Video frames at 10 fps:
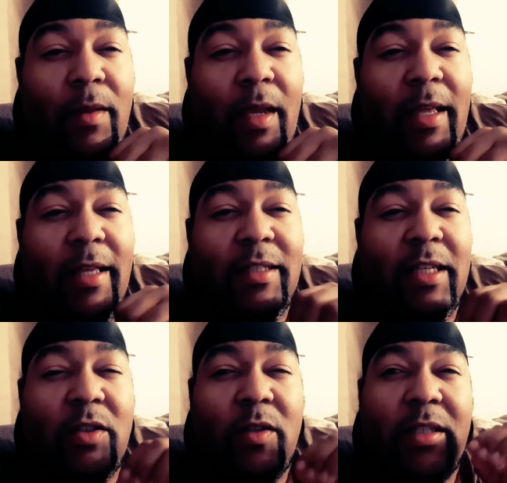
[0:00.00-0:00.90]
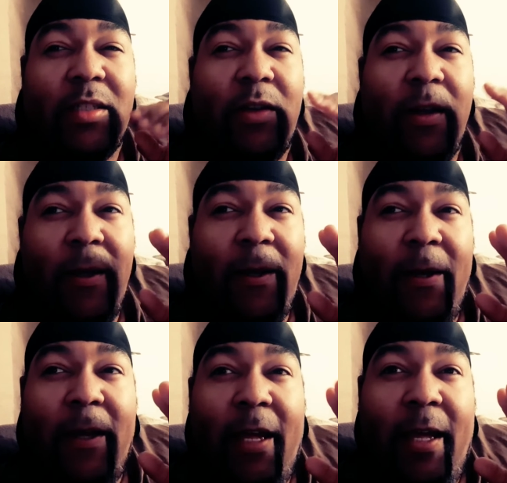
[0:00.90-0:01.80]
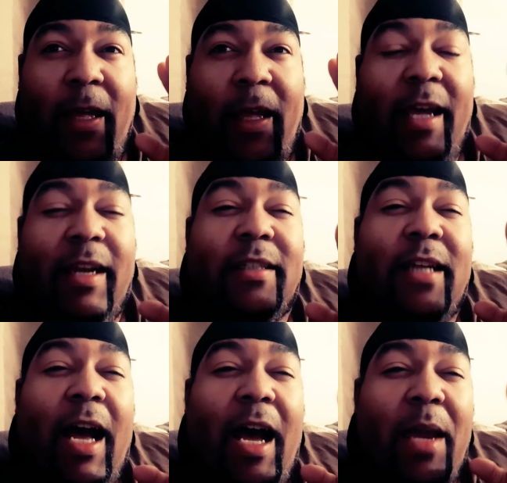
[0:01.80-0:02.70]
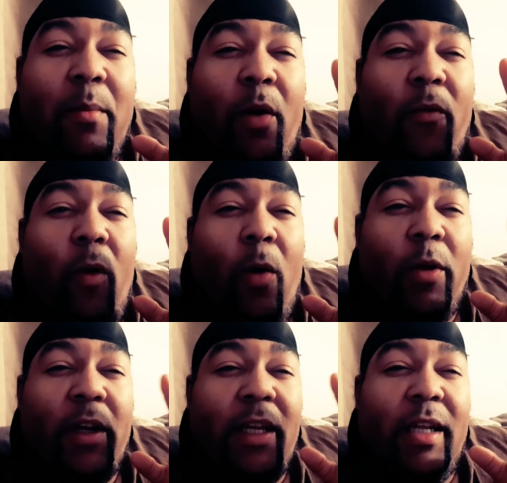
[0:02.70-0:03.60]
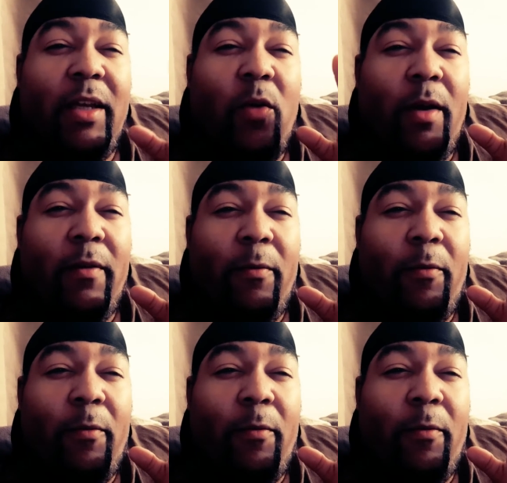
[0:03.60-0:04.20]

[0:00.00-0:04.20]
It's in a time of what we're dealing with